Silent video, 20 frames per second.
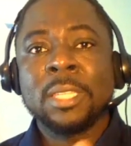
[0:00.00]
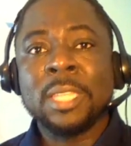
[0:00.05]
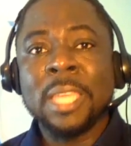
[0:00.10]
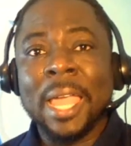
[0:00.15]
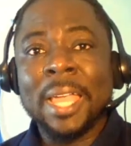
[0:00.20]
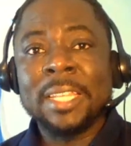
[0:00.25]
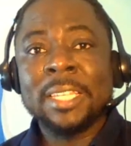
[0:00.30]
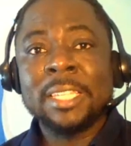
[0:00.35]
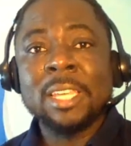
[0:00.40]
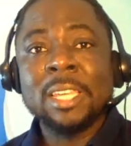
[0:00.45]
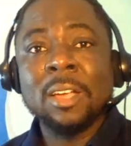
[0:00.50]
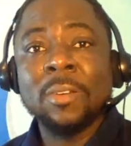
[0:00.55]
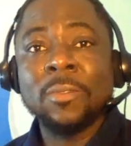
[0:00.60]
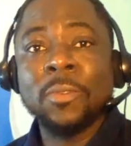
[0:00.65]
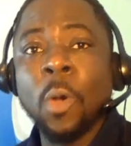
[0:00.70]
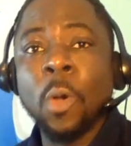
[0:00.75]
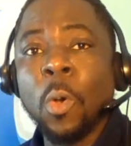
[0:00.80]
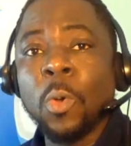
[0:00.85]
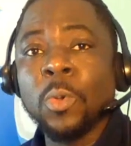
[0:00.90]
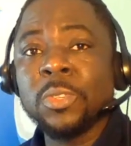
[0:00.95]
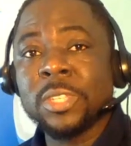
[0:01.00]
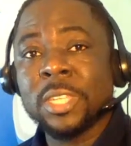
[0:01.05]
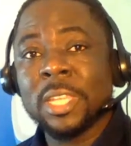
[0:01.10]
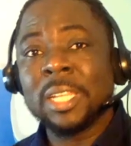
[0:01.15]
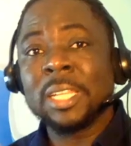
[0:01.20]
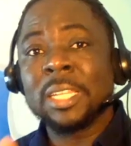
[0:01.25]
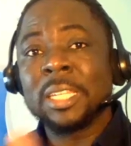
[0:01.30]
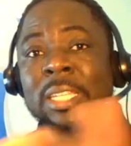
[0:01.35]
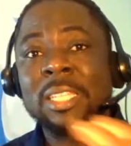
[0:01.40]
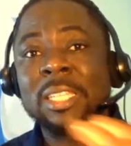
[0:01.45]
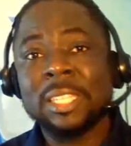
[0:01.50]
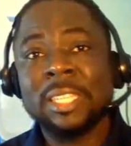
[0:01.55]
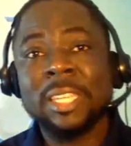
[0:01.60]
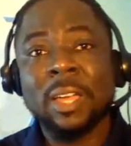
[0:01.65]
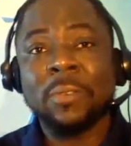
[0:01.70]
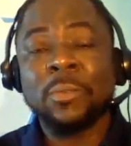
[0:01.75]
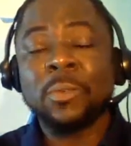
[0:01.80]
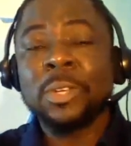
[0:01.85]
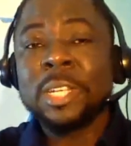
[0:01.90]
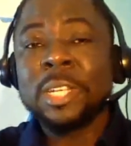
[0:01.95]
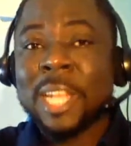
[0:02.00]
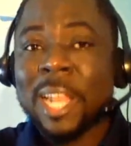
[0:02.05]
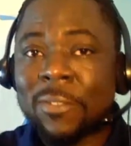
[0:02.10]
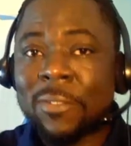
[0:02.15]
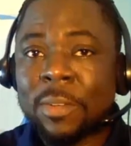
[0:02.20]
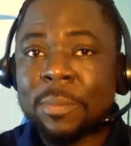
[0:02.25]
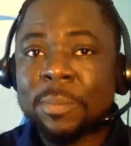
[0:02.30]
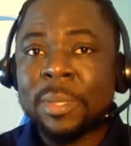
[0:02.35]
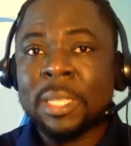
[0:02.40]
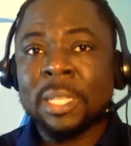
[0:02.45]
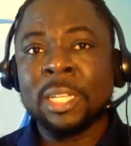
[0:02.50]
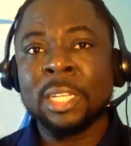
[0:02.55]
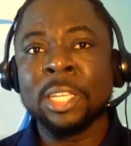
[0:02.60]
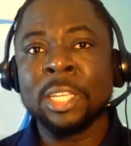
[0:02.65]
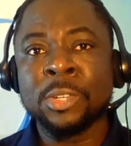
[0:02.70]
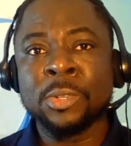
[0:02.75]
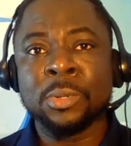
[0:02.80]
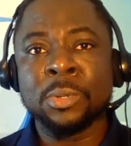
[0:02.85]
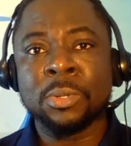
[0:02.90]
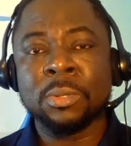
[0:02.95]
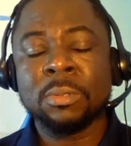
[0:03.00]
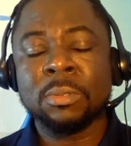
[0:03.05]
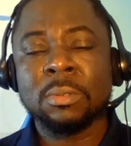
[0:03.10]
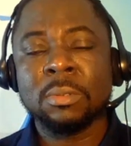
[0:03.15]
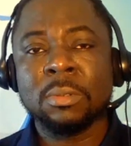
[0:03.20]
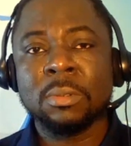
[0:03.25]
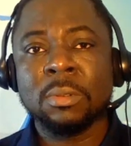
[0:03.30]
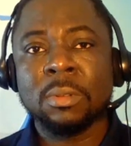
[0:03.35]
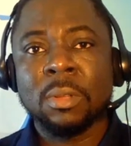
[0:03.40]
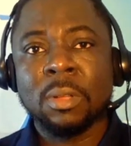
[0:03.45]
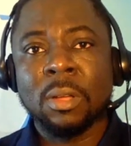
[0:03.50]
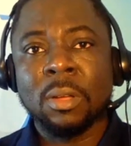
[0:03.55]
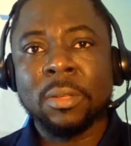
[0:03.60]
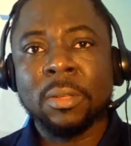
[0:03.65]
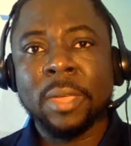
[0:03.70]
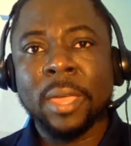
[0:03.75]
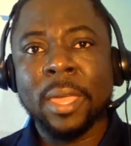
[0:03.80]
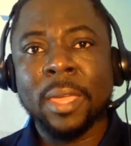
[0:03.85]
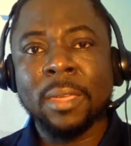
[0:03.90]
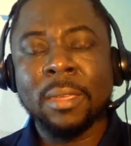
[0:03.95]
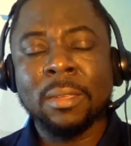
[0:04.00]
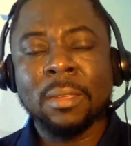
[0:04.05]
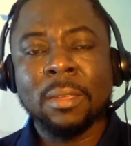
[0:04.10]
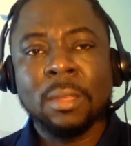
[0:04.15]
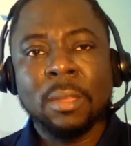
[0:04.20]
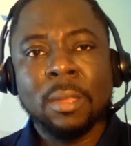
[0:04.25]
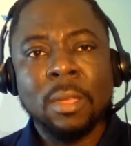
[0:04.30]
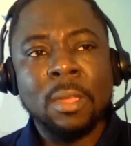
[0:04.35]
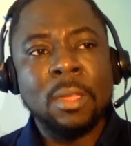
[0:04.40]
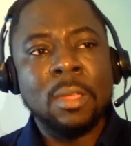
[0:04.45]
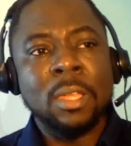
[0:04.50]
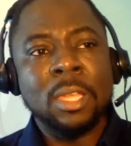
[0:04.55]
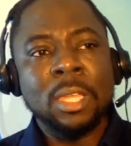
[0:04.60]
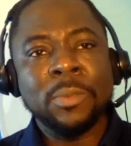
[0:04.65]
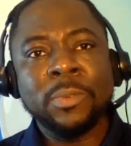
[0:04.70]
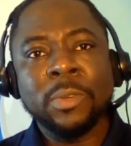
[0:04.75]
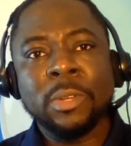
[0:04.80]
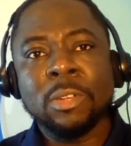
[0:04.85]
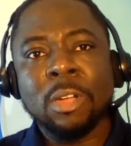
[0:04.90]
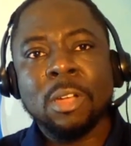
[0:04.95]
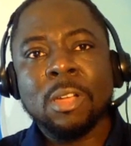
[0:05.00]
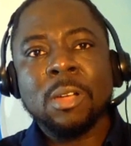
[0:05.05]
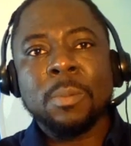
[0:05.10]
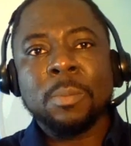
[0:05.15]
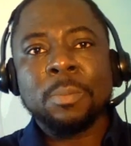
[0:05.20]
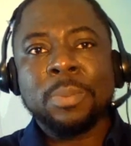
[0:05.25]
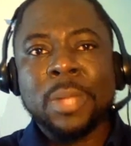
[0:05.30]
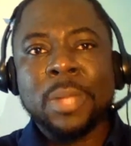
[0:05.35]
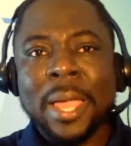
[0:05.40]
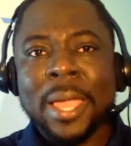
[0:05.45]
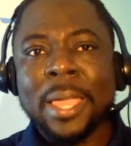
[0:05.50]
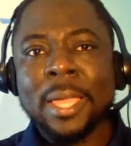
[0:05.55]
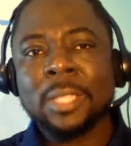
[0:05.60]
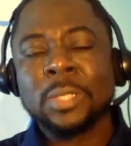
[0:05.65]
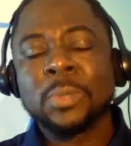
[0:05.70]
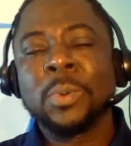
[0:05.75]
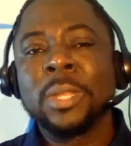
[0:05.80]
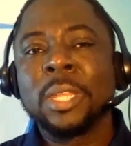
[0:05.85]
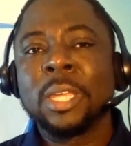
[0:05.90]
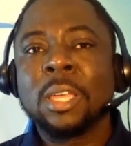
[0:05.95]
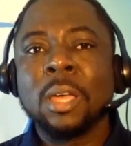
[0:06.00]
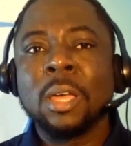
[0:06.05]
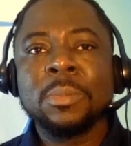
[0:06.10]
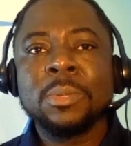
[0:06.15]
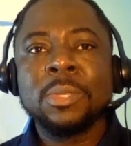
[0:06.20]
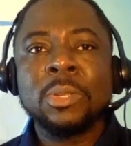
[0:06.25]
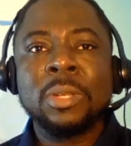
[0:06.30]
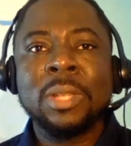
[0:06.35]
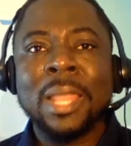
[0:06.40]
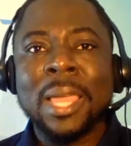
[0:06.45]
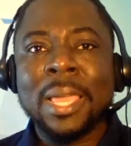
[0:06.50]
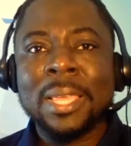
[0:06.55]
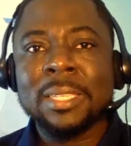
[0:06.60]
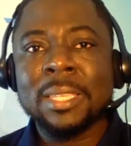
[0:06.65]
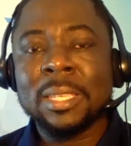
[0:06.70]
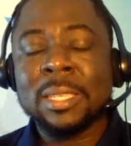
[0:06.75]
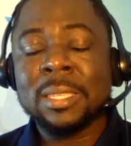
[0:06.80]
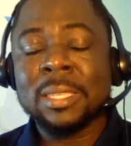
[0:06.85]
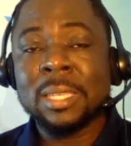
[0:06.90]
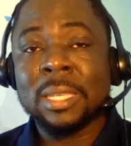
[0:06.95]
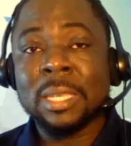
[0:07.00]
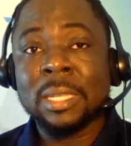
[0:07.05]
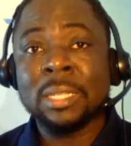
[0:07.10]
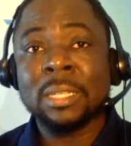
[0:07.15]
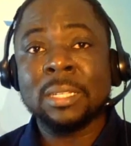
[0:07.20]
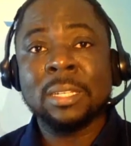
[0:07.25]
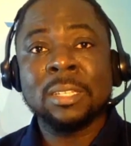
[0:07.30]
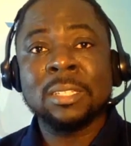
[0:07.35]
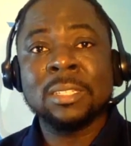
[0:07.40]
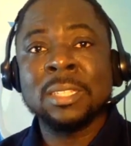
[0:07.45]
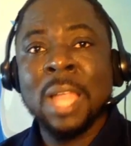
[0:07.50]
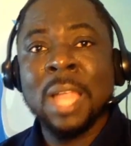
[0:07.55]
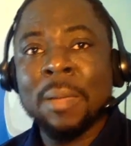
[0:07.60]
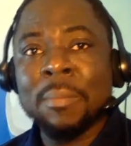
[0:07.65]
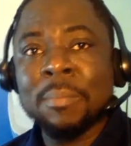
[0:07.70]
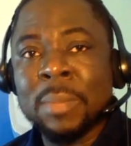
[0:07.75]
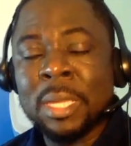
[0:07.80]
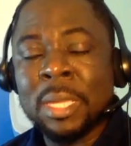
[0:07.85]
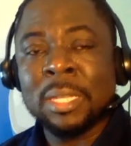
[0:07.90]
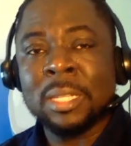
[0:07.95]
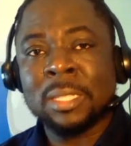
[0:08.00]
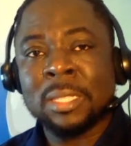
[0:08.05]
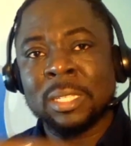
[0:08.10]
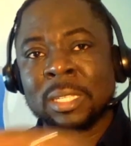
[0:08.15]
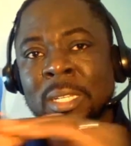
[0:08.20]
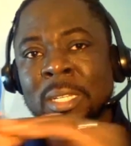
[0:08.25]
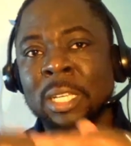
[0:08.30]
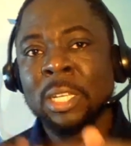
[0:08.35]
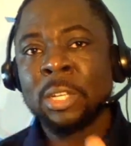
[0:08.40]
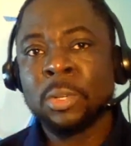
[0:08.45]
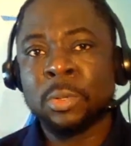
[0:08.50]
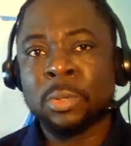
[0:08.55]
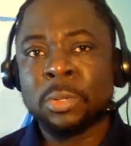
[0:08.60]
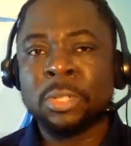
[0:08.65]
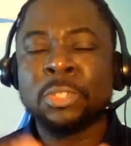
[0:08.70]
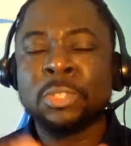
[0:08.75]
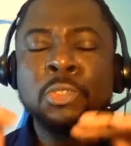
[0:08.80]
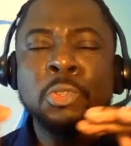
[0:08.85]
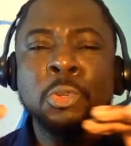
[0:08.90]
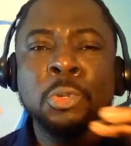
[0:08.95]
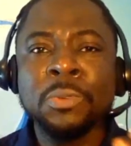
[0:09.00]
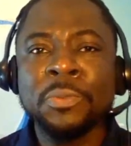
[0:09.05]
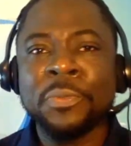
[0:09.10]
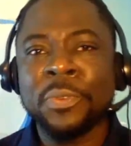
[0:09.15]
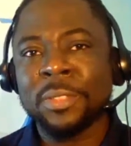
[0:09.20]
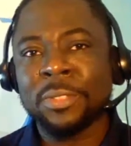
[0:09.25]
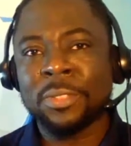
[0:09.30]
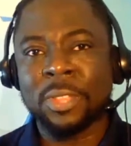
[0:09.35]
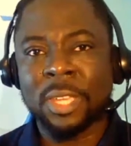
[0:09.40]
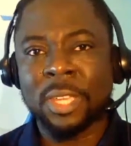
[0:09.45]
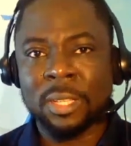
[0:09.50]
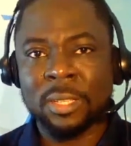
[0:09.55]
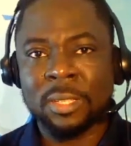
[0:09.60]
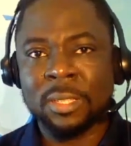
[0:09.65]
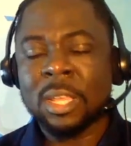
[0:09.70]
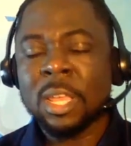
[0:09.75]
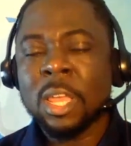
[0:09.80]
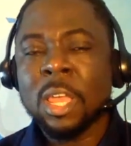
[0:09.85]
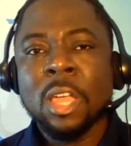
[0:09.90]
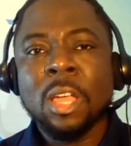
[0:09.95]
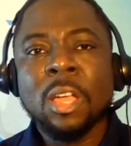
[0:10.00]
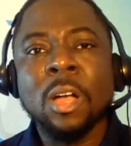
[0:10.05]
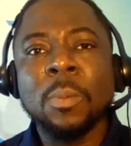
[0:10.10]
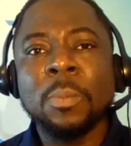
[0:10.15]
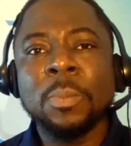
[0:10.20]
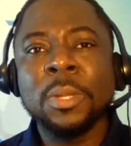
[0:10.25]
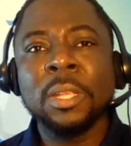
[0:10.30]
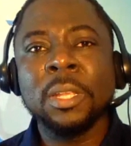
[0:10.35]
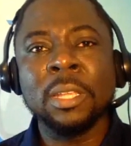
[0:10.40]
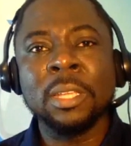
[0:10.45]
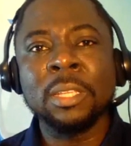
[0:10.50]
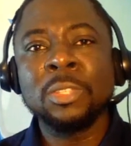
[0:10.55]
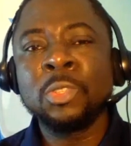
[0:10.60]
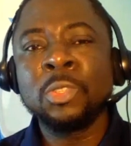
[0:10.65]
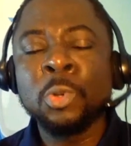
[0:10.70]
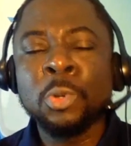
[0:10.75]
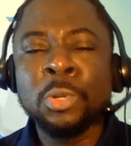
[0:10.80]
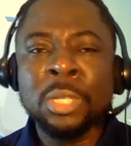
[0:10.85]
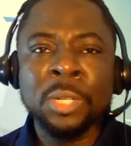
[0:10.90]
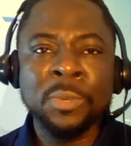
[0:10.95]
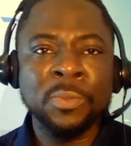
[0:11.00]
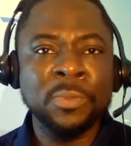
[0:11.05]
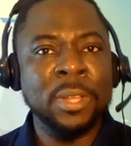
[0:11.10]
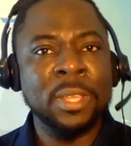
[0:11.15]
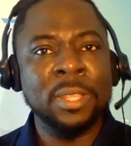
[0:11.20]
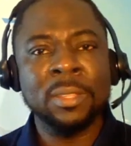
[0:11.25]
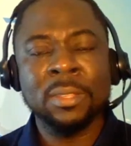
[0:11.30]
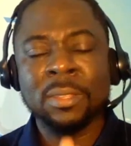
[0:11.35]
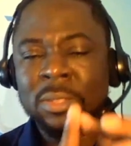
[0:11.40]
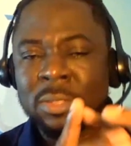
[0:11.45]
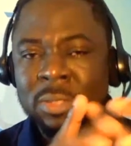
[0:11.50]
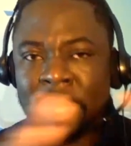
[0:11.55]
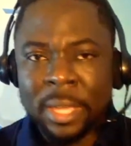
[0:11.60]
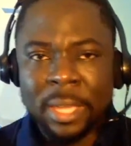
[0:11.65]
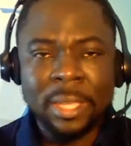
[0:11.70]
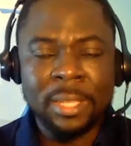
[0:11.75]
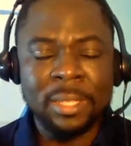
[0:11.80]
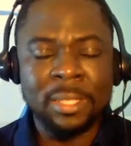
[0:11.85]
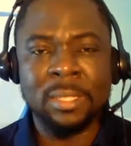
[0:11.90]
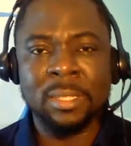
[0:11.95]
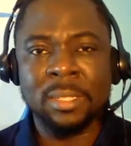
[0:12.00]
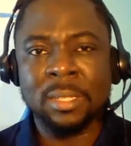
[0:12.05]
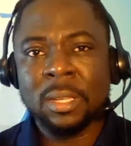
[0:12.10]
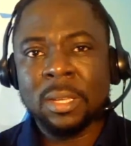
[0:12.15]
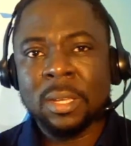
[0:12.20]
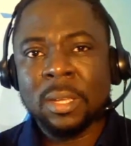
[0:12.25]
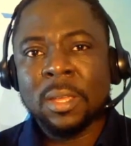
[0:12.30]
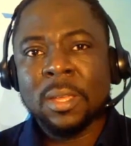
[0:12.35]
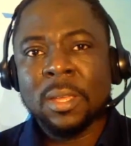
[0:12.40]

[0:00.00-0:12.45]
the idea of wholesaling itself would never be illegal okay if you're not compliant when it comes to licensing it does not mean it's illegal there's two different things completely two different things